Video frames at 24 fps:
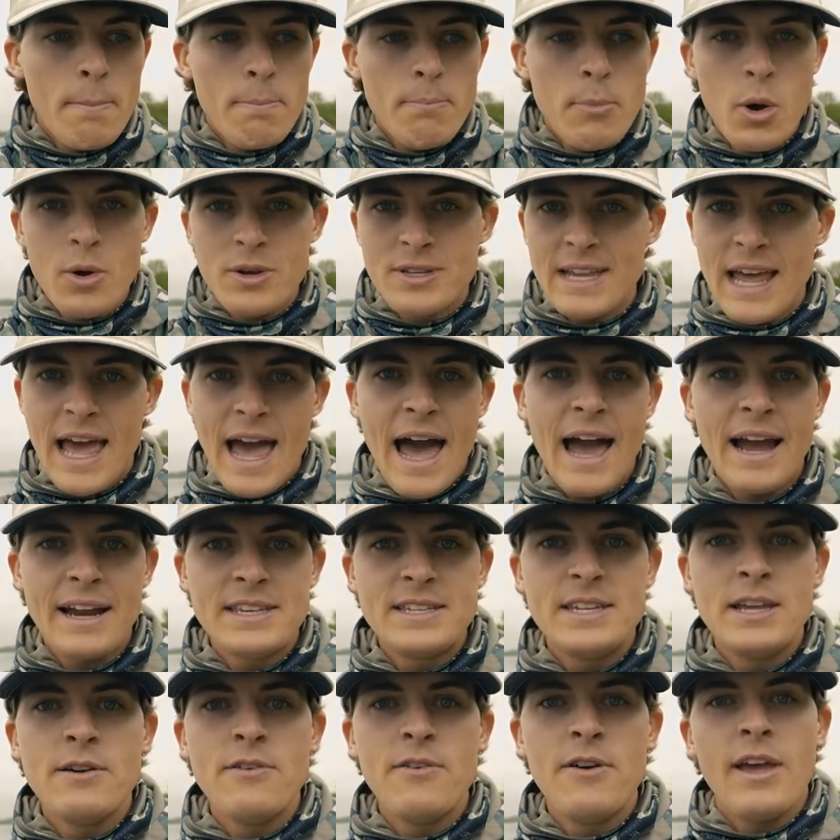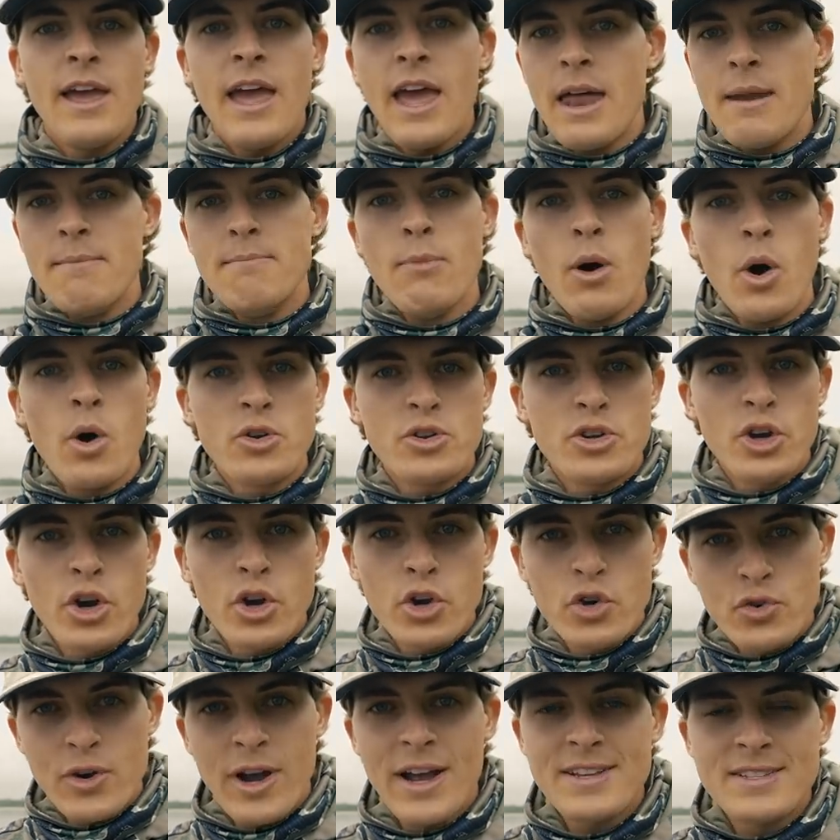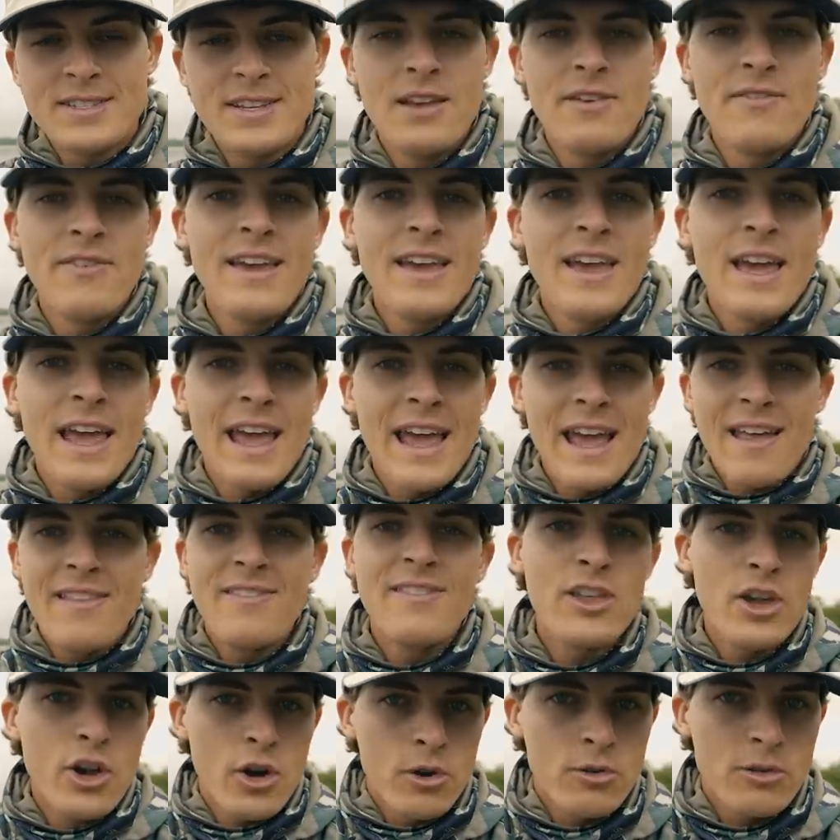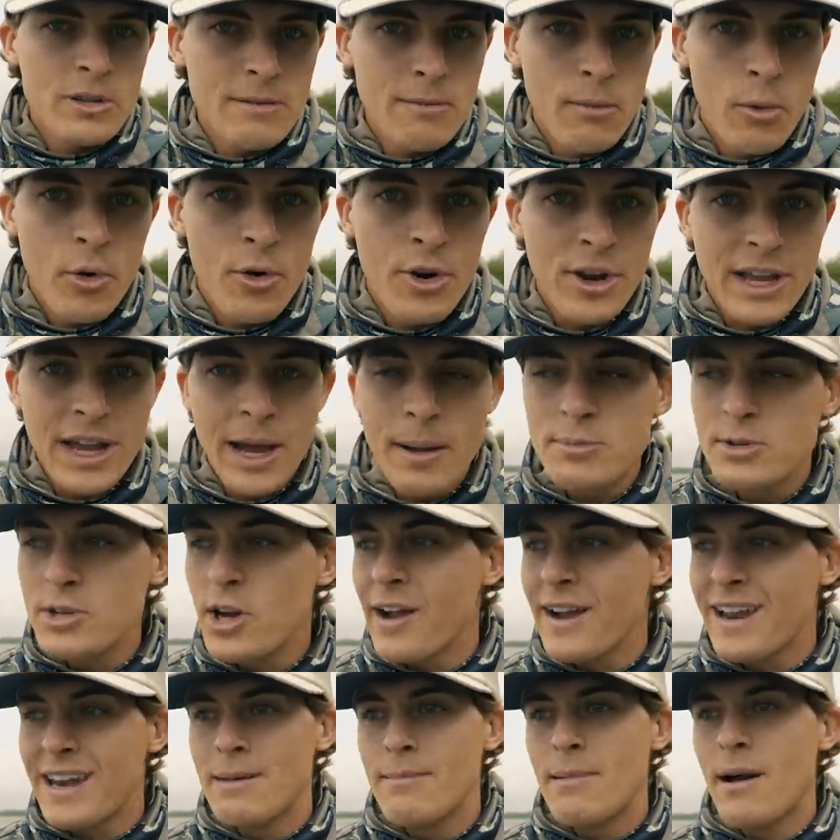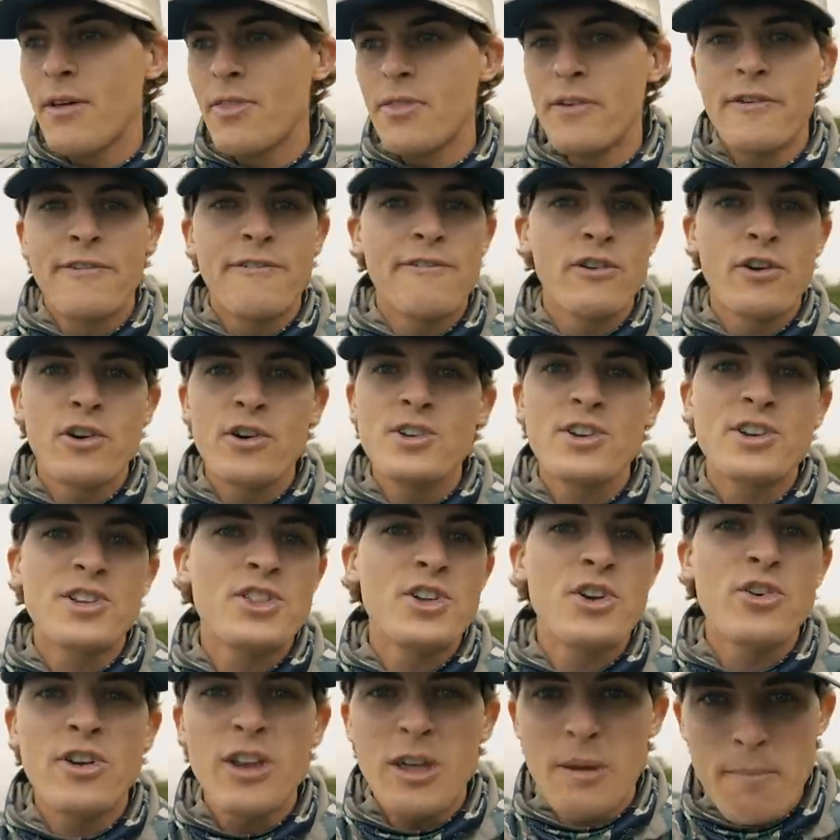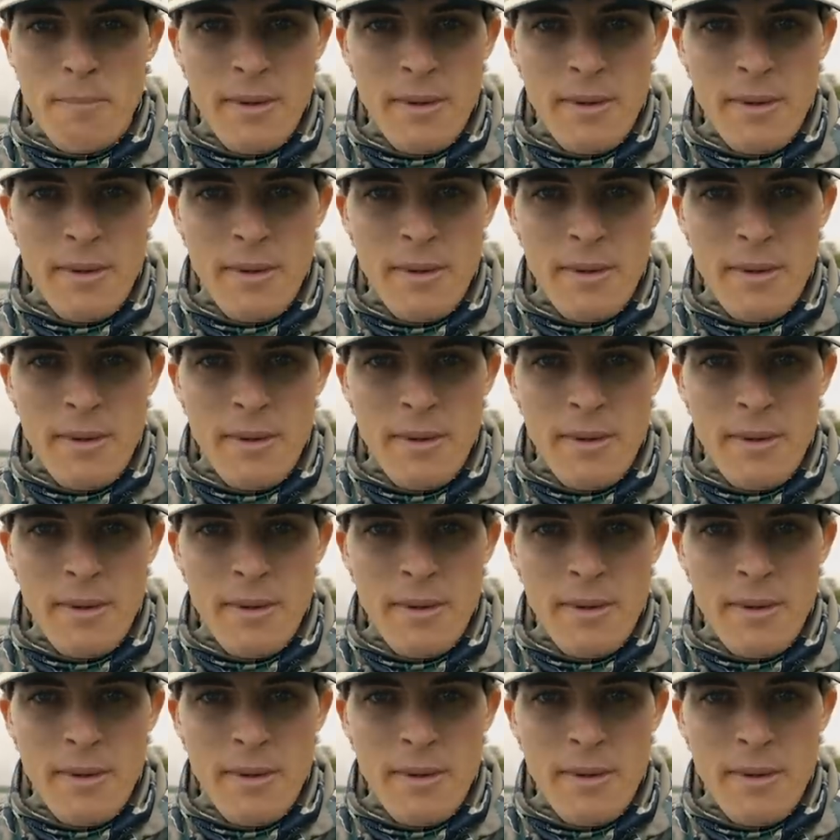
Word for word: most active, and most aggressive in the early morning. I'm talking about the first 30